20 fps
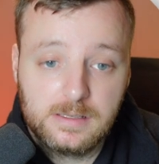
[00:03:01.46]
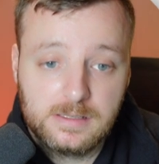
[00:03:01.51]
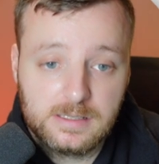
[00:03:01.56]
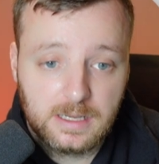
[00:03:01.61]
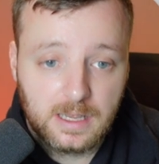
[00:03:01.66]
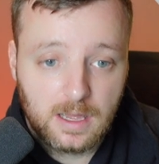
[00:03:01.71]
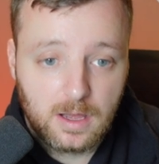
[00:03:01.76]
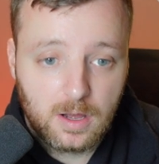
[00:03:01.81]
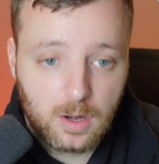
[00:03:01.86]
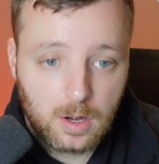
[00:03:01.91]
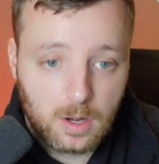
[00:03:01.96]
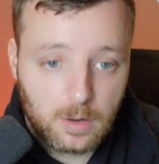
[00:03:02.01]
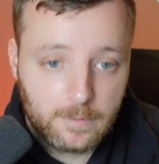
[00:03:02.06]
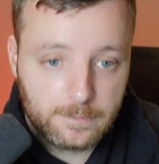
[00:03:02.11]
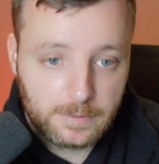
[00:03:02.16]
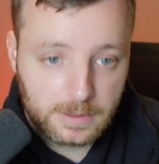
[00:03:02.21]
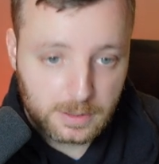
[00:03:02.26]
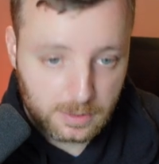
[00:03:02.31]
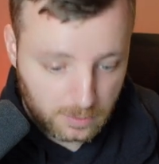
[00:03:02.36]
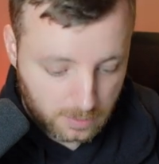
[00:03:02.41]
to get our
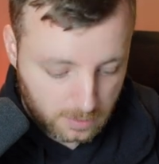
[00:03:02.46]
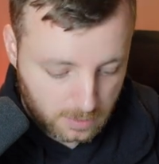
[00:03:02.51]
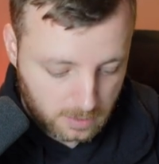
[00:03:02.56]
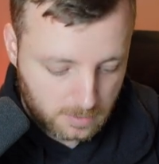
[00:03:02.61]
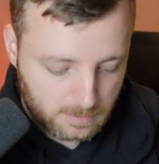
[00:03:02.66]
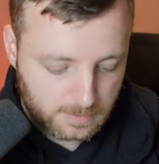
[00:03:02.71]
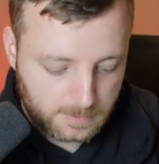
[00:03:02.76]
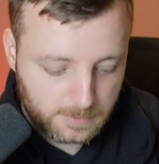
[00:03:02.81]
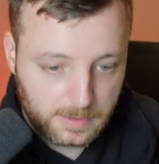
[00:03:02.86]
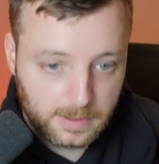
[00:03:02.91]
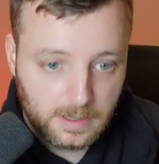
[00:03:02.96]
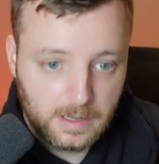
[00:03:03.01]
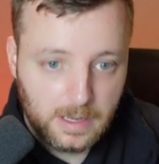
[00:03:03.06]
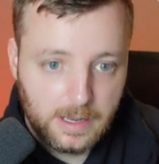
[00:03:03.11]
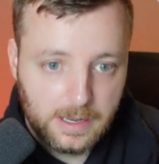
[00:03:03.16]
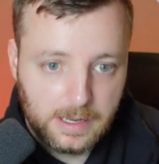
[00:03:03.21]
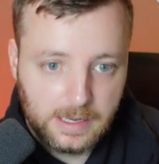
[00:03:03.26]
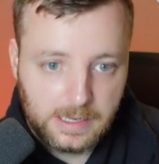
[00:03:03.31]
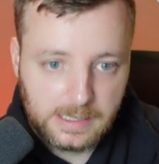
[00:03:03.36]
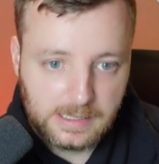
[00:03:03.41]
VLOOKUP
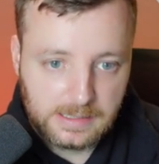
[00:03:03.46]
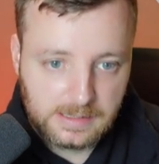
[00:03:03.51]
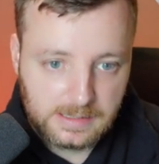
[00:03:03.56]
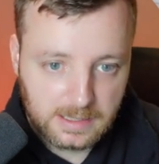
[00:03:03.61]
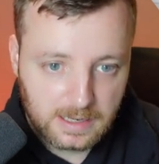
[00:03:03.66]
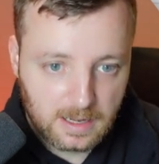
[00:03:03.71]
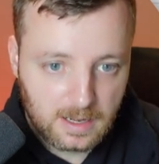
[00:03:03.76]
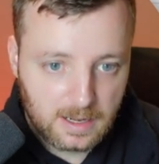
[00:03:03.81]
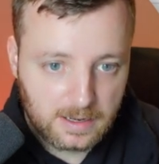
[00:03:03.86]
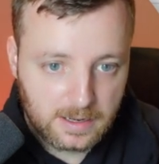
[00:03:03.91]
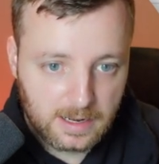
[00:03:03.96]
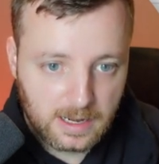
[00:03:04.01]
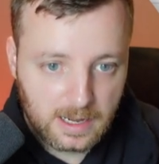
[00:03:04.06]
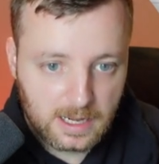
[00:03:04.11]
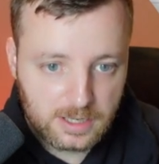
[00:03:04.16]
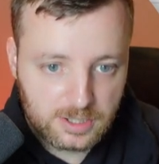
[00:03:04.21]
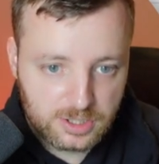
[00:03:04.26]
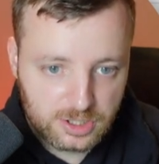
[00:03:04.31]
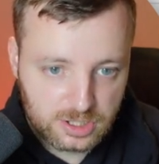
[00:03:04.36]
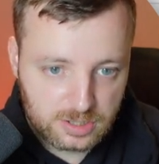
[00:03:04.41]
and to get our
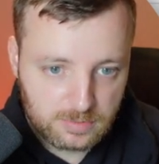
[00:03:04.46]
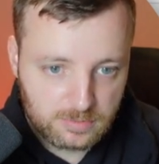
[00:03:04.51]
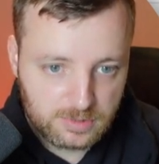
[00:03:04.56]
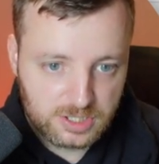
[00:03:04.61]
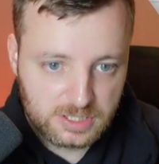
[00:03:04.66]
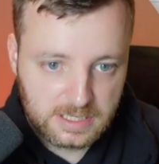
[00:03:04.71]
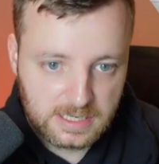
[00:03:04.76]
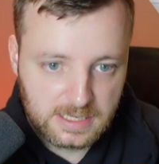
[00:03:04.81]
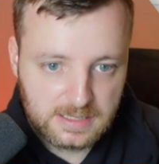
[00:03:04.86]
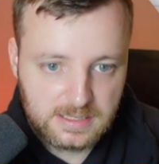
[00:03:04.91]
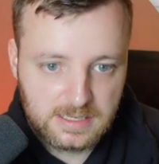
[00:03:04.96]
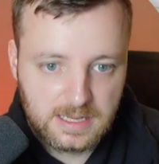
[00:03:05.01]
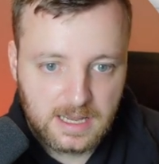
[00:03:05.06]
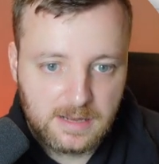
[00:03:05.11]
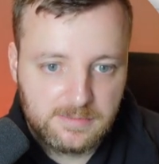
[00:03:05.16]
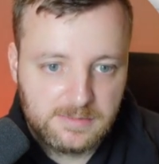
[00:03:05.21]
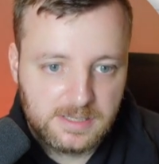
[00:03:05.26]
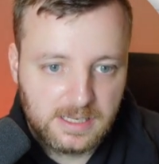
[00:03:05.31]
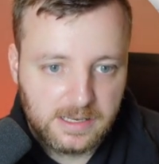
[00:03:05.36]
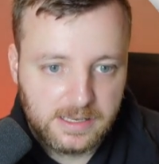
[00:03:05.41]
cache, and we'll just hit
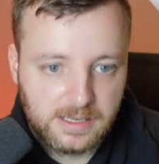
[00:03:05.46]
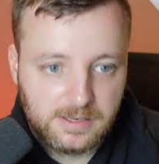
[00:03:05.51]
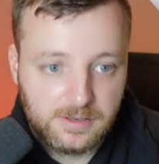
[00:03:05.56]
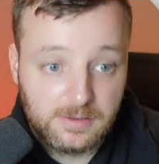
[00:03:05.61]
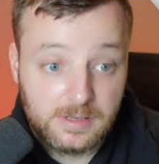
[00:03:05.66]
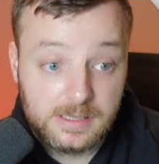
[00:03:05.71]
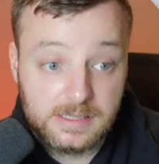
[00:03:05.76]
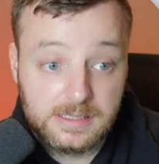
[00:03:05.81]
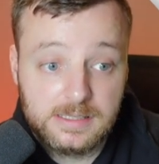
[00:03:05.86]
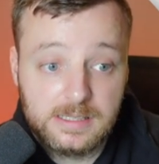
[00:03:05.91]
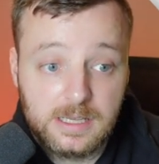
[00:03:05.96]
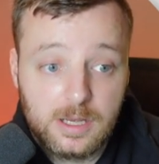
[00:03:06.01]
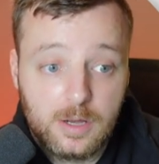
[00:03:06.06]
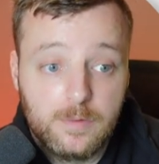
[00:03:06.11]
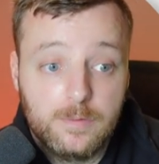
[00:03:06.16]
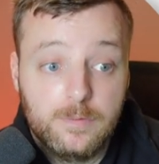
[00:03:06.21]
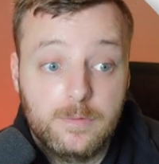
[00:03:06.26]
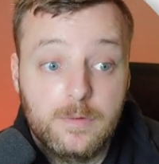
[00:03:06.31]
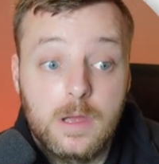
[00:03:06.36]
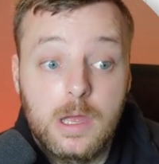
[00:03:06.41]
tab to let it do it
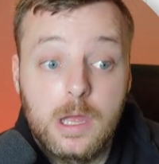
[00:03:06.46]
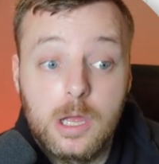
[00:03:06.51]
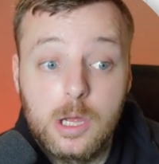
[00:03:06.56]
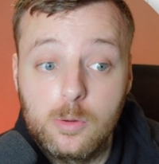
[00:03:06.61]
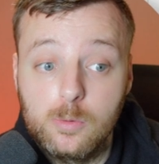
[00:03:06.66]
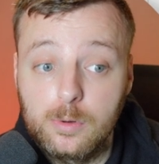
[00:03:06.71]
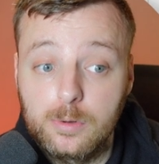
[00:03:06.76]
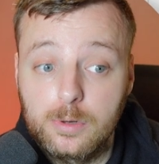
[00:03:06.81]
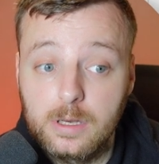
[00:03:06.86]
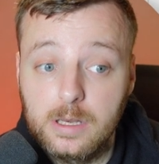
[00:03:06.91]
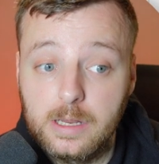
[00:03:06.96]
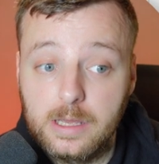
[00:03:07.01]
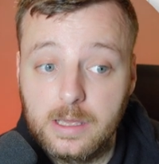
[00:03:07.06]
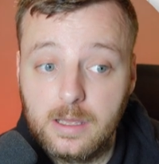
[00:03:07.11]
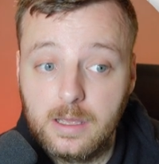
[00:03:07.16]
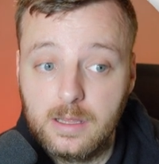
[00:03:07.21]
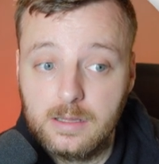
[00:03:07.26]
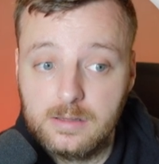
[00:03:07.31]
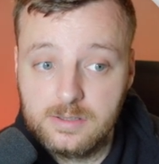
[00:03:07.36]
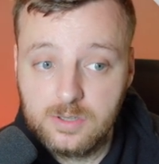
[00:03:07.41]
itself. We'll
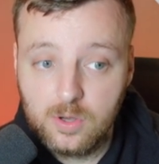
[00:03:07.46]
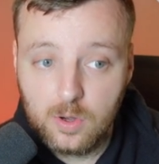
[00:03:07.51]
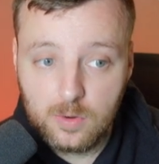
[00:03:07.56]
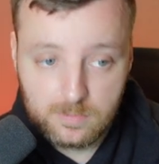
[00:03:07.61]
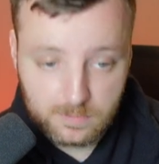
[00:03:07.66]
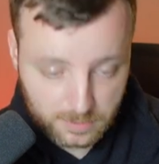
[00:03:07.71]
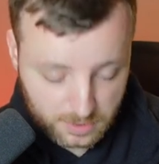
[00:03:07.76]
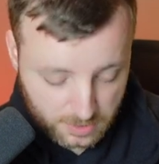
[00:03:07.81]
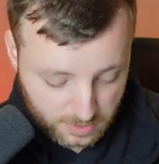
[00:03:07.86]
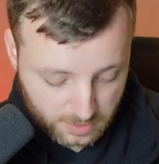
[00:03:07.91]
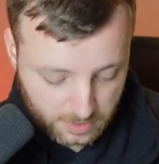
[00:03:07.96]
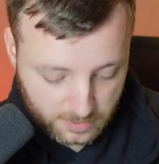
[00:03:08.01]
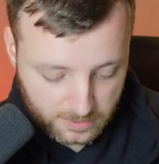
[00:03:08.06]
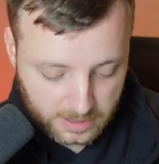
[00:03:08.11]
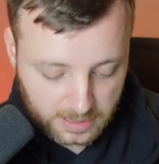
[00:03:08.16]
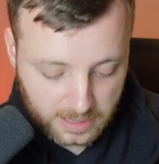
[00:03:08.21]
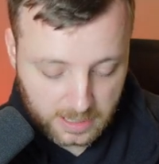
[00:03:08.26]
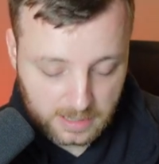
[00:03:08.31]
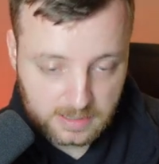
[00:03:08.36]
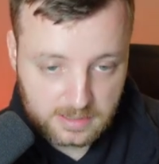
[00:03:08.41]
click Tom because we want
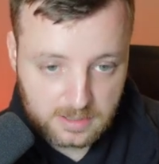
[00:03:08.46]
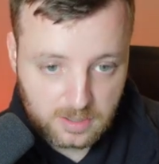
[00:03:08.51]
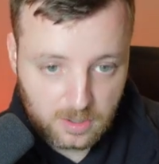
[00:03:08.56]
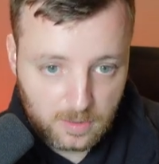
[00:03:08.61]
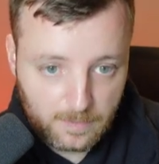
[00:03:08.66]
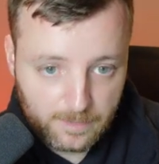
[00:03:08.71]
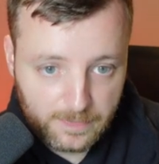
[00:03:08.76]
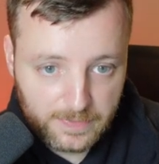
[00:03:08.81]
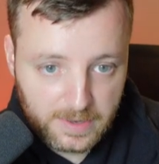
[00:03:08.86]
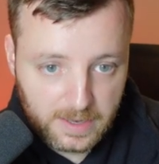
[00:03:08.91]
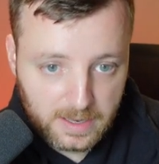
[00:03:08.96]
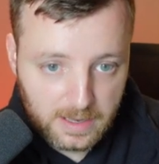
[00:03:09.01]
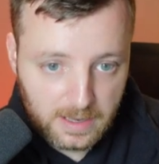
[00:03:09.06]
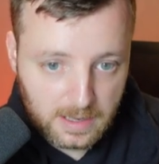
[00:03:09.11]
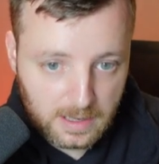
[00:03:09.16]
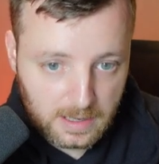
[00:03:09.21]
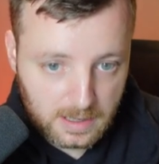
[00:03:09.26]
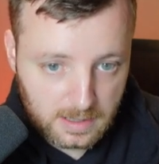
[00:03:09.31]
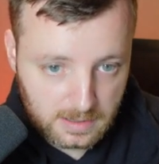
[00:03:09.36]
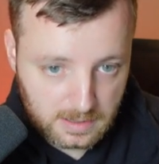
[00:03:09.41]
to get Tom.
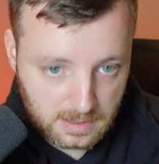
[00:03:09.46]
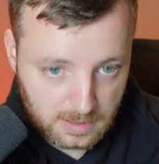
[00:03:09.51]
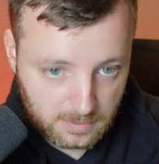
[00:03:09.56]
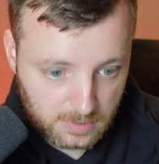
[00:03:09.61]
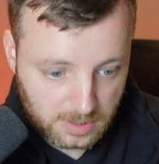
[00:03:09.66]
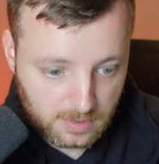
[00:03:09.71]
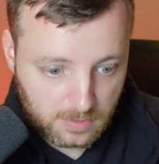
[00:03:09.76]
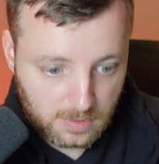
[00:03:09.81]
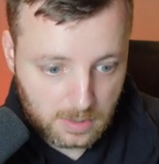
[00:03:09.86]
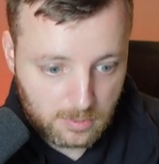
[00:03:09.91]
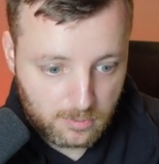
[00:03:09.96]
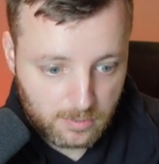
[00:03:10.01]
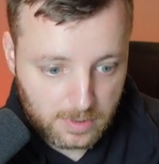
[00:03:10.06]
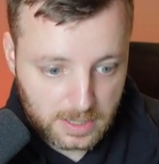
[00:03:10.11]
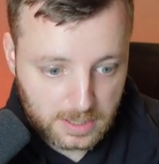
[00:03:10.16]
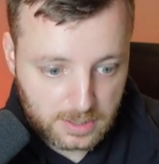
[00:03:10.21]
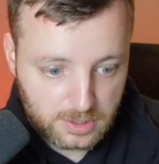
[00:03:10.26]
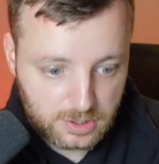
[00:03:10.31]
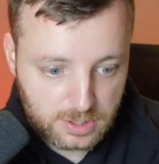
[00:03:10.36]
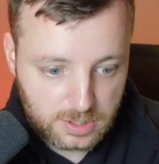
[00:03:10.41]
Then we do our
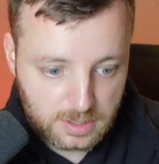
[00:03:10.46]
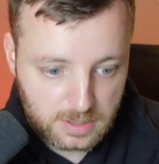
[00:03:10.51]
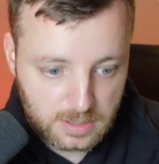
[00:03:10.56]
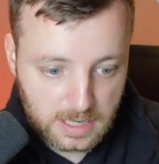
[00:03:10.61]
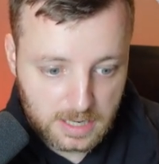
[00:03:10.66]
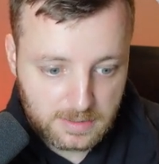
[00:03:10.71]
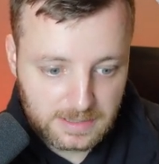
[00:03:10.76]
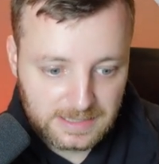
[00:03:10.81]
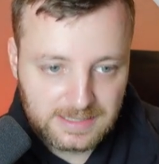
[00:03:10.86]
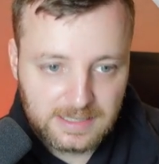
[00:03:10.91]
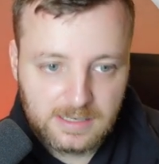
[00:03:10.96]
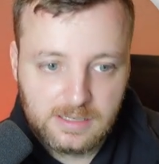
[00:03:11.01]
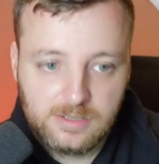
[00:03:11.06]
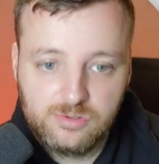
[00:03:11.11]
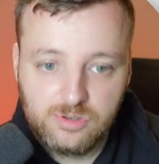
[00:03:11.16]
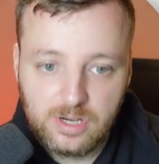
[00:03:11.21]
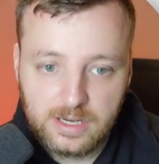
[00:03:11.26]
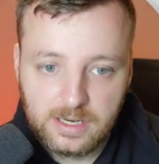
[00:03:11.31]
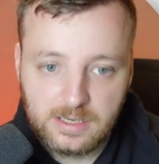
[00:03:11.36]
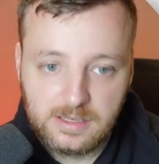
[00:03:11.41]
range. Now, instead of
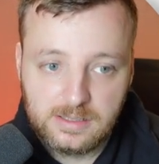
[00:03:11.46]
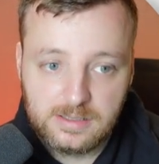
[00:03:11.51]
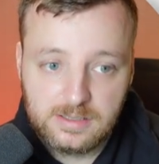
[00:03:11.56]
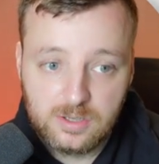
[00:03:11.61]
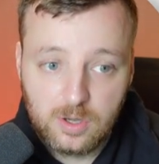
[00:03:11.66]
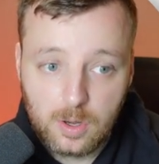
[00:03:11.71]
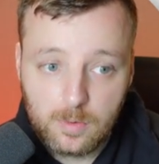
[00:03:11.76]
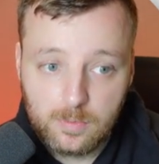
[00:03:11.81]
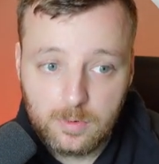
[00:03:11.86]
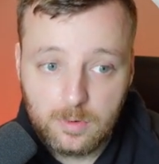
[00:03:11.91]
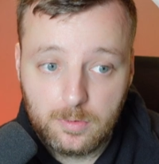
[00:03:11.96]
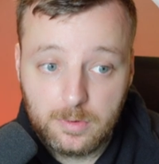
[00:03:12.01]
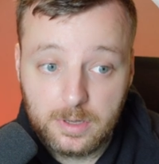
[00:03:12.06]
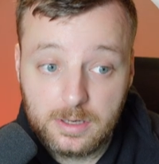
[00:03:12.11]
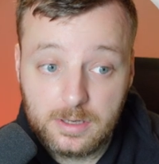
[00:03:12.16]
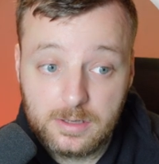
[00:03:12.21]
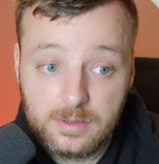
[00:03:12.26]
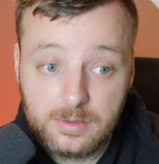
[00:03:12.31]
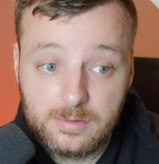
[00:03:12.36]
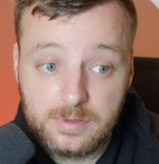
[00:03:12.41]
dragging the top, what we're going
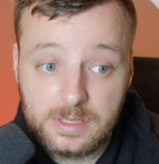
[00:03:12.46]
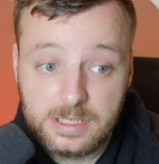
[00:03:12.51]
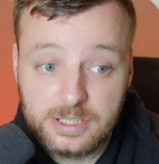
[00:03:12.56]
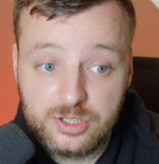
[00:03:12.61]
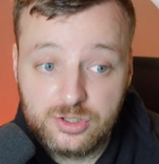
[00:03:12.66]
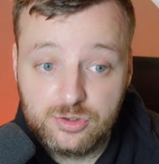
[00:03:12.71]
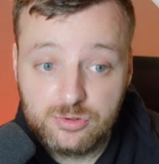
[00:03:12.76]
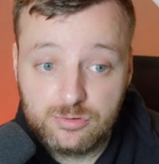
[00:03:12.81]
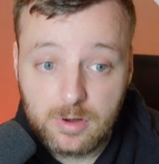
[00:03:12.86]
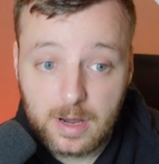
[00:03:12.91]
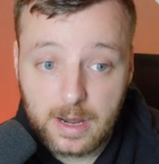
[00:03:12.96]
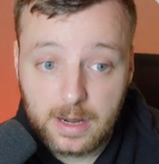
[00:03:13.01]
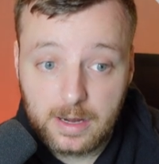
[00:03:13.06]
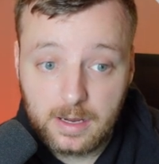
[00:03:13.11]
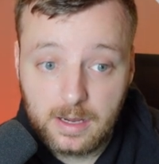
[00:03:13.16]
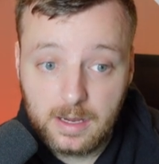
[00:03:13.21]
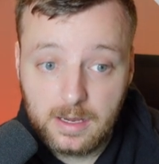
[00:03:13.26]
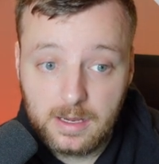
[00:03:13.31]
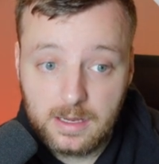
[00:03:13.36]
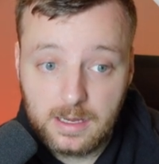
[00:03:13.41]
to do is
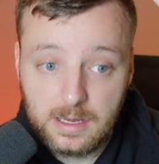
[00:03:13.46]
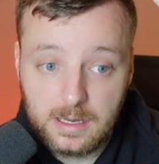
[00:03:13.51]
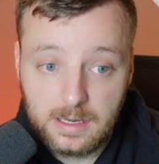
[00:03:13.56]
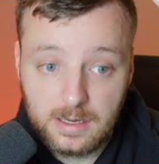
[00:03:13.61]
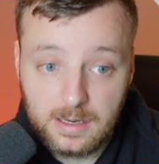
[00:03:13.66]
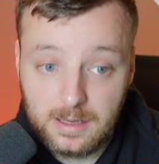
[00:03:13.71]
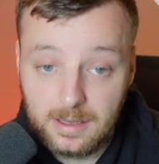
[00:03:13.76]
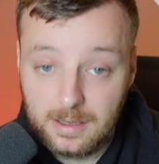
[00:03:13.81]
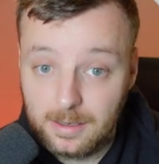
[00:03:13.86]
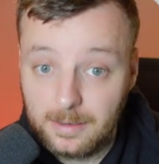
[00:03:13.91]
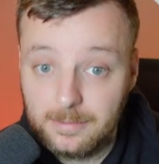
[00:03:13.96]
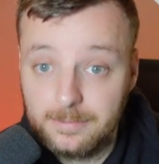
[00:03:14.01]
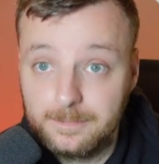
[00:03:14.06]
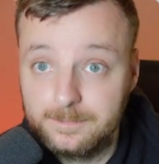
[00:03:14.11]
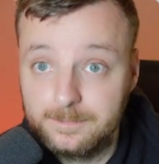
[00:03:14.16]
drag in here.